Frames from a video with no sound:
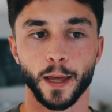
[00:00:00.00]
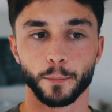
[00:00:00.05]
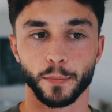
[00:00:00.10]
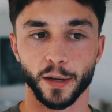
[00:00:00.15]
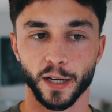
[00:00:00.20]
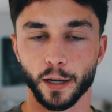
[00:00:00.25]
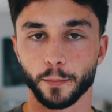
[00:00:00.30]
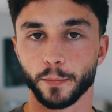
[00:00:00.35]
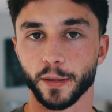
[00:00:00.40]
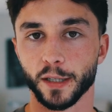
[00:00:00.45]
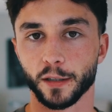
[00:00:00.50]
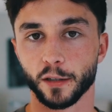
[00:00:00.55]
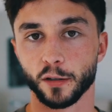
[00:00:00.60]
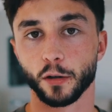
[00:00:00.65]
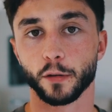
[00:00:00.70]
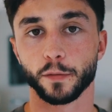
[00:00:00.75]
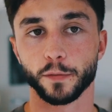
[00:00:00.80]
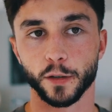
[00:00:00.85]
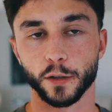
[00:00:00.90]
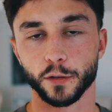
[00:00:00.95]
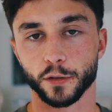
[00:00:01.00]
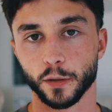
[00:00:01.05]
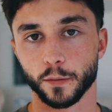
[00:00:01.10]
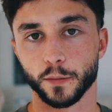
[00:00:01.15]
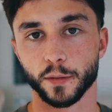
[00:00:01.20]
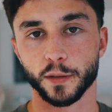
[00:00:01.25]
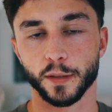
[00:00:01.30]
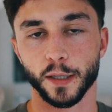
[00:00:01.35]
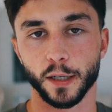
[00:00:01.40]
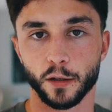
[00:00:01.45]
but coming in and offering your
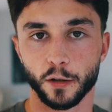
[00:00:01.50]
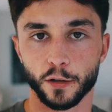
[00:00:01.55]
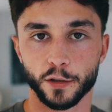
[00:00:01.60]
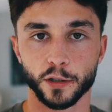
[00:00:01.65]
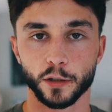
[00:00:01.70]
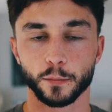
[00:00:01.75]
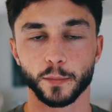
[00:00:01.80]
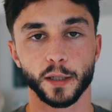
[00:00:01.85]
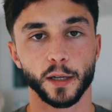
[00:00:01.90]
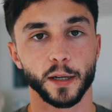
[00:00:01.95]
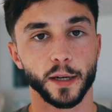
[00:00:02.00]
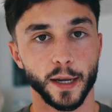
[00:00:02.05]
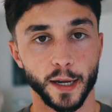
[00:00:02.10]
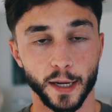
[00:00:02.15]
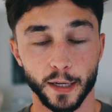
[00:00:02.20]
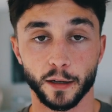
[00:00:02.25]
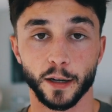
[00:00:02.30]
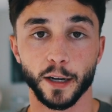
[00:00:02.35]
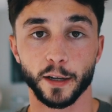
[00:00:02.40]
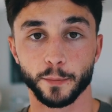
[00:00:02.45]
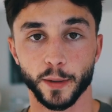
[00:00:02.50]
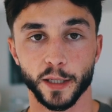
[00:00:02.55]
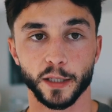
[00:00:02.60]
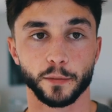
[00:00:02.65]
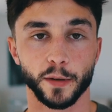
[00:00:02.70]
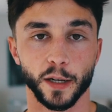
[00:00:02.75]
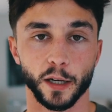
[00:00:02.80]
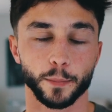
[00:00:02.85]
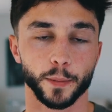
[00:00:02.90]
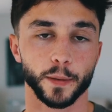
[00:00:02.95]
services at cost and being like, hey, I have my
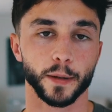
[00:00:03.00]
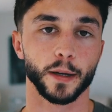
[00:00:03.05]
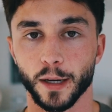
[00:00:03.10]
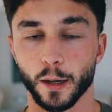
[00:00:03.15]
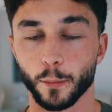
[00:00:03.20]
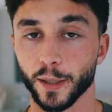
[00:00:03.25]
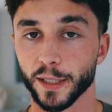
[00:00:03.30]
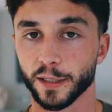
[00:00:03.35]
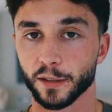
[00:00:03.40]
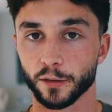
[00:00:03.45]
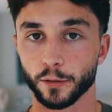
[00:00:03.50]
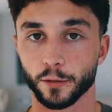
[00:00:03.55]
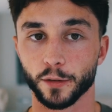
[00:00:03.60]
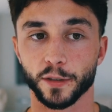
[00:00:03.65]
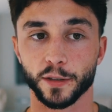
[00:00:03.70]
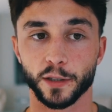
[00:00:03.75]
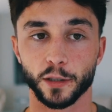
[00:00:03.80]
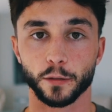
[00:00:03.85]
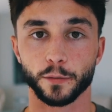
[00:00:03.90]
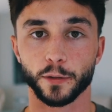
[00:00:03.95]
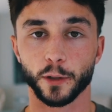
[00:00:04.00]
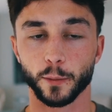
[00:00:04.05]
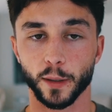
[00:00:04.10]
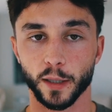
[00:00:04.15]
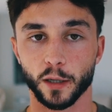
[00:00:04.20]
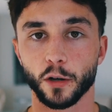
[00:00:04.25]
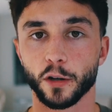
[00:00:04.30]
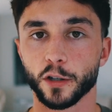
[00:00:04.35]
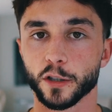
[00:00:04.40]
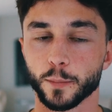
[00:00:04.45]
developer, I'm willing to do this deal for you
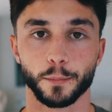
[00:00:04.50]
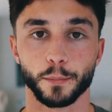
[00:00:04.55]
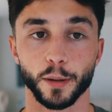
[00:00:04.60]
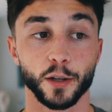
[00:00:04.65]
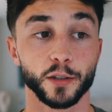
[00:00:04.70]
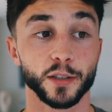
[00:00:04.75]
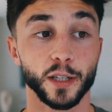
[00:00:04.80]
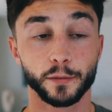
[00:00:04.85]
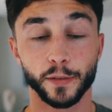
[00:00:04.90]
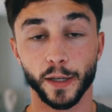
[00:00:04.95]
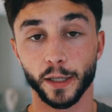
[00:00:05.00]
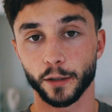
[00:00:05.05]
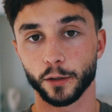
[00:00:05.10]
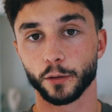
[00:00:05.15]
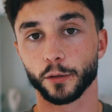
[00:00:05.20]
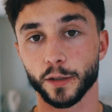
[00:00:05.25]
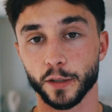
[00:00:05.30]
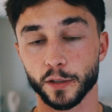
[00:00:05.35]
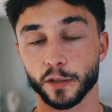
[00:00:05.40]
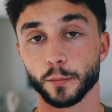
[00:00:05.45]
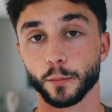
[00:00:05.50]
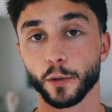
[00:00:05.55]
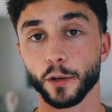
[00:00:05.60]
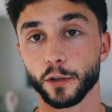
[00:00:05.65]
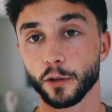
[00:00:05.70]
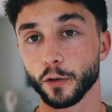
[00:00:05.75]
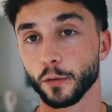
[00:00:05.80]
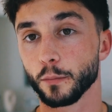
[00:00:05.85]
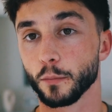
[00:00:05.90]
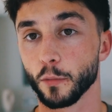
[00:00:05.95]
at cost because I value your
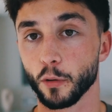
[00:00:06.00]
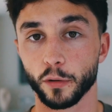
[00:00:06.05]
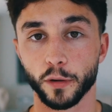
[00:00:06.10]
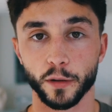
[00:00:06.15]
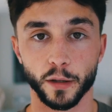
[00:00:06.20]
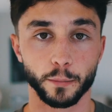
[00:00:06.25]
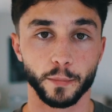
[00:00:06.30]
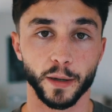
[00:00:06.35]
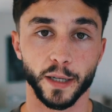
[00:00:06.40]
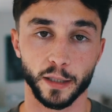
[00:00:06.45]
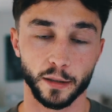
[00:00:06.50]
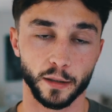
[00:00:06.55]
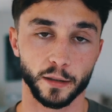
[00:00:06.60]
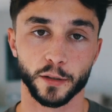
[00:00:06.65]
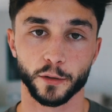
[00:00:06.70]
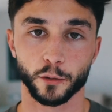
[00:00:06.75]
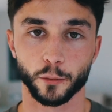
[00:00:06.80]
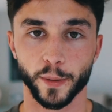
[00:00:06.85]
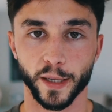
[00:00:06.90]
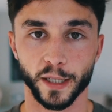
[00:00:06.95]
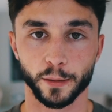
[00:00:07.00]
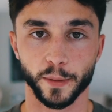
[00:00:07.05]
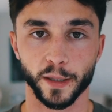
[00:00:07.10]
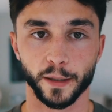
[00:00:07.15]
testimonial more than the money that this will make